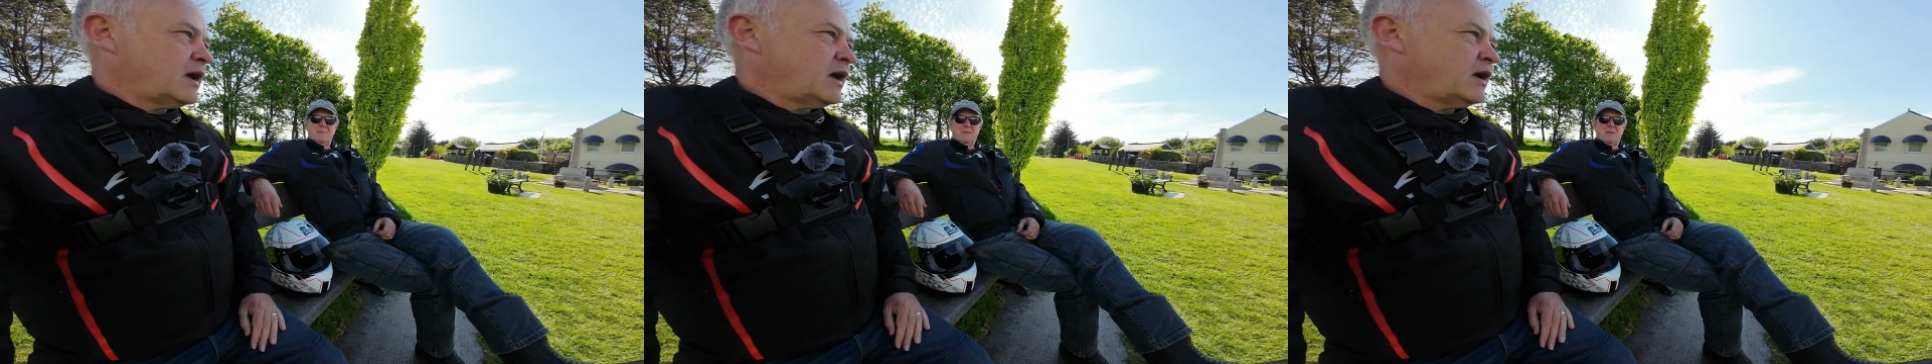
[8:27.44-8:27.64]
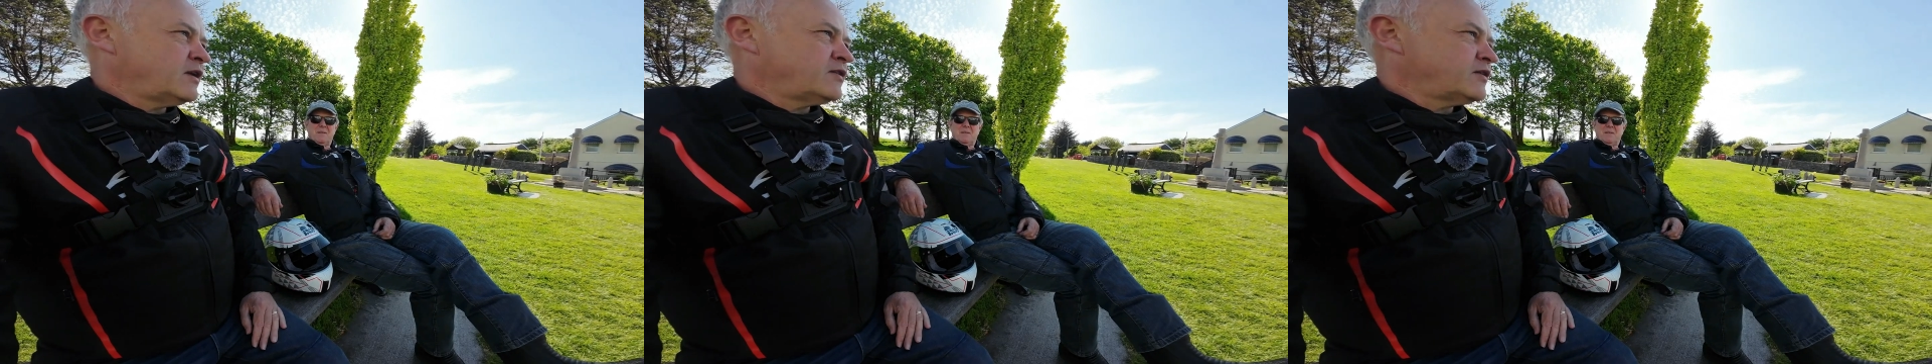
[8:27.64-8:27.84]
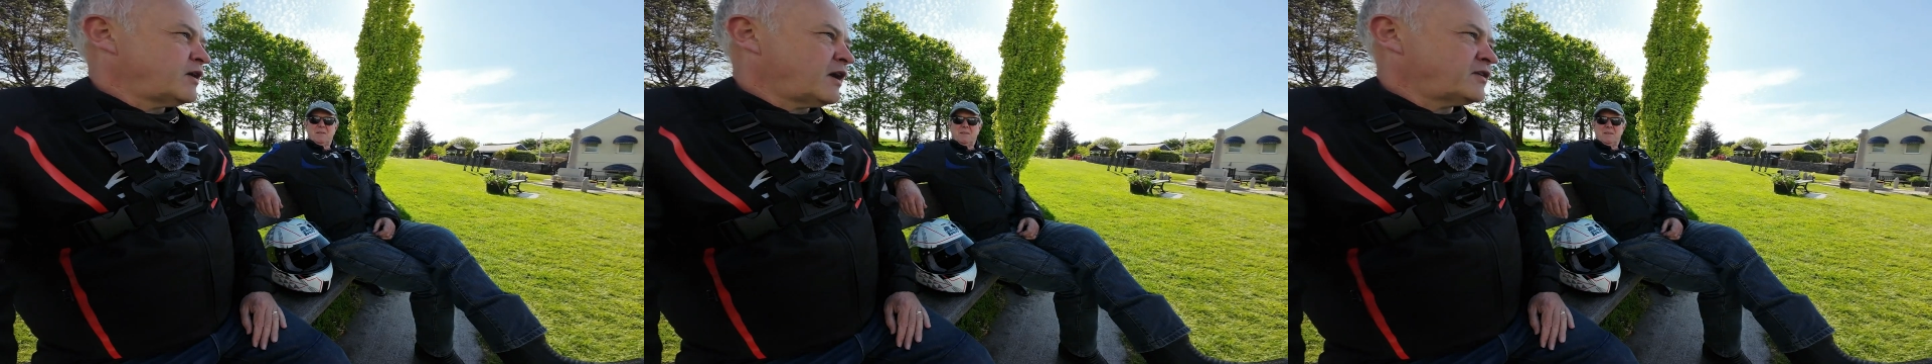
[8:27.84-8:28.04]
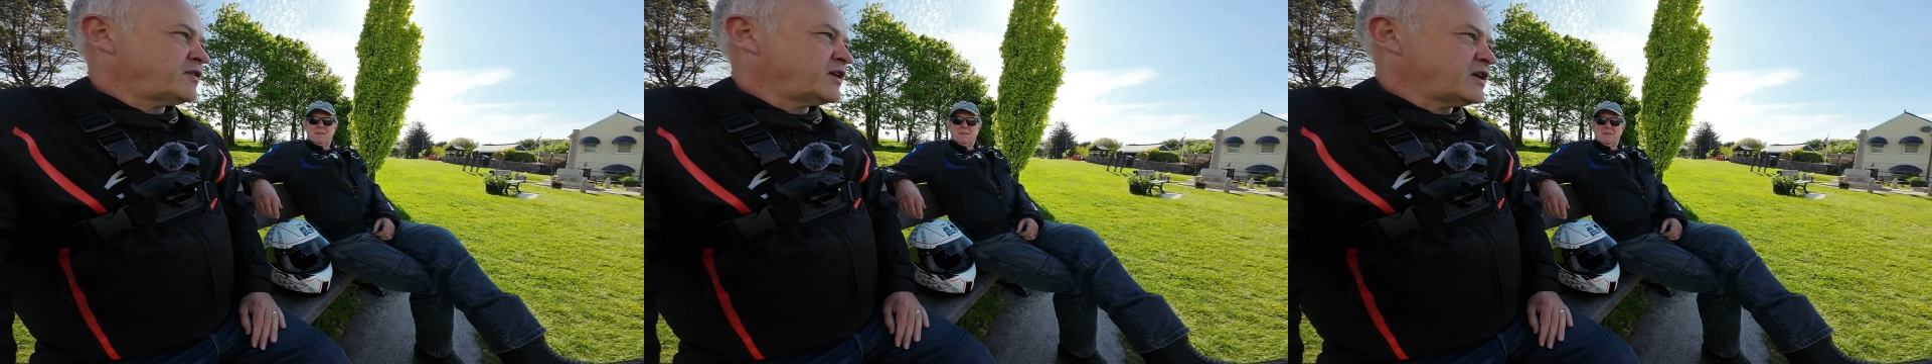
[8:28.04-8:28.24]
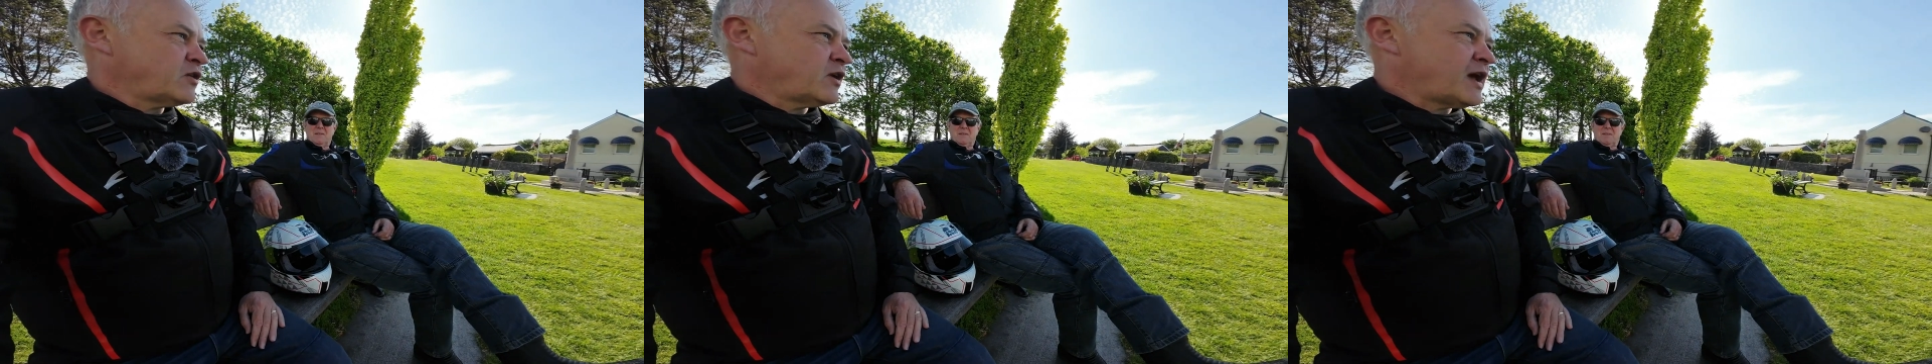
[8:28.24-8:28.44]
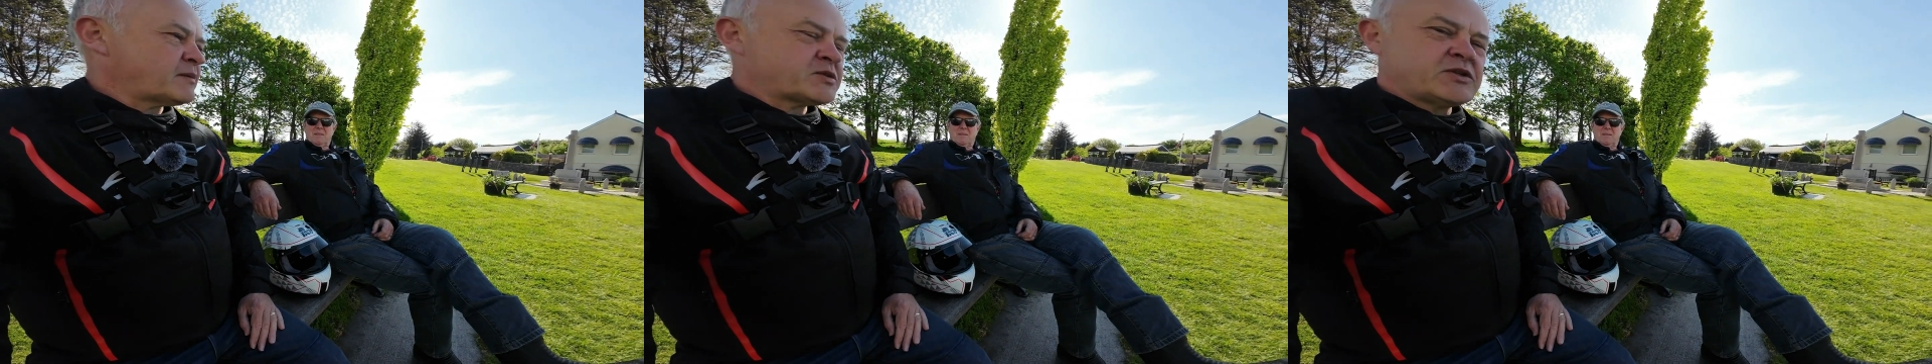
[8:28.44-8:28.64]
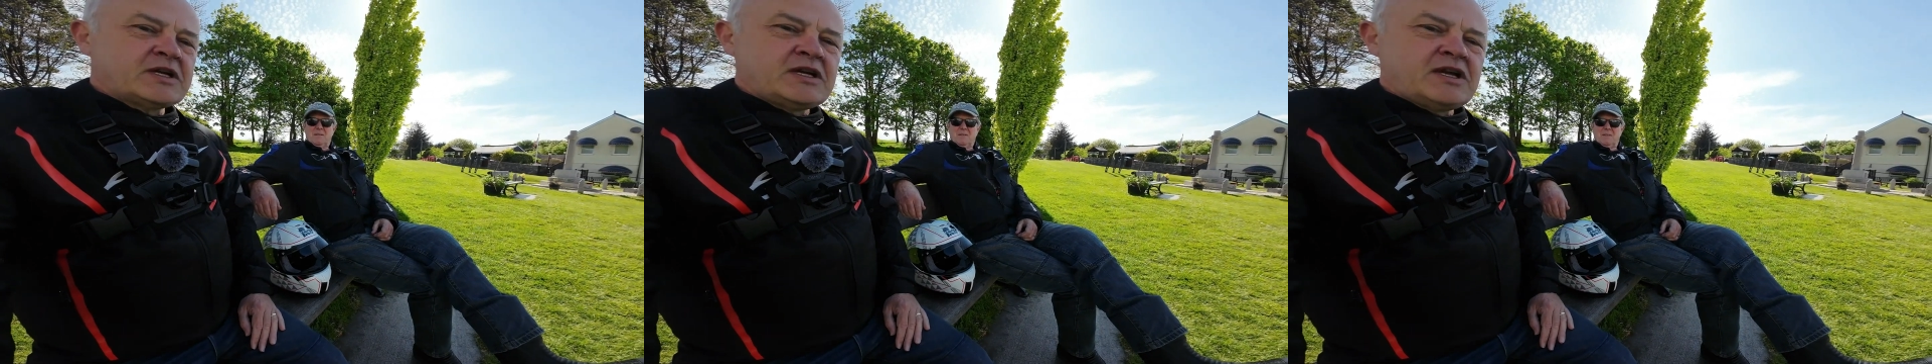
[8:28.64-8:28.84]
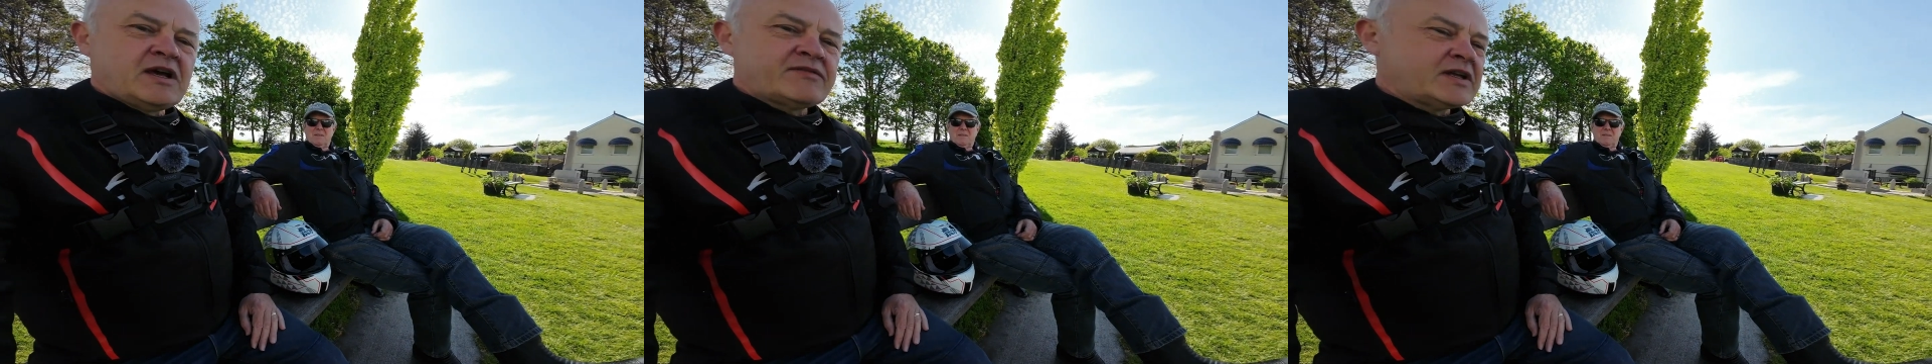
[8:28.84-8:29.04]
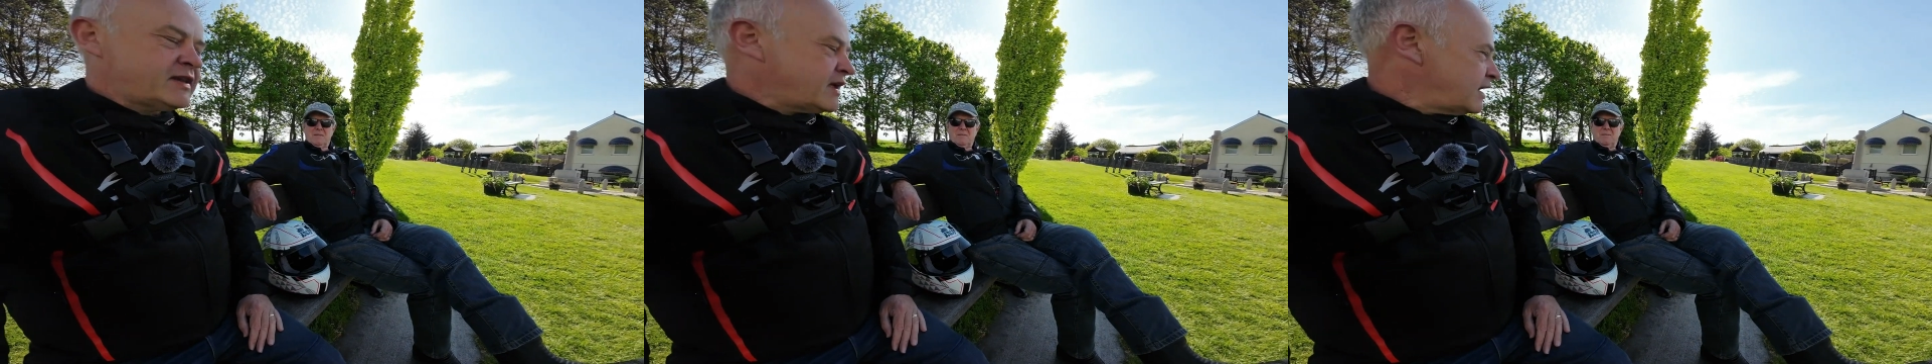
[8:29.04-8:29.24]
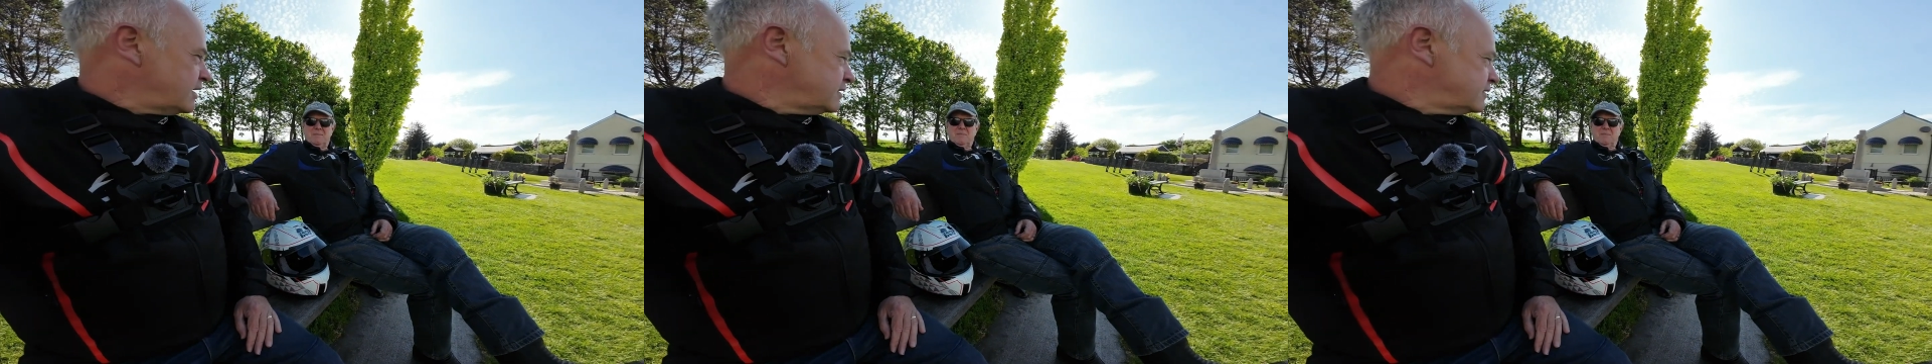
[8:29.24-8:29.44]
And I think you'll absolutely love it there.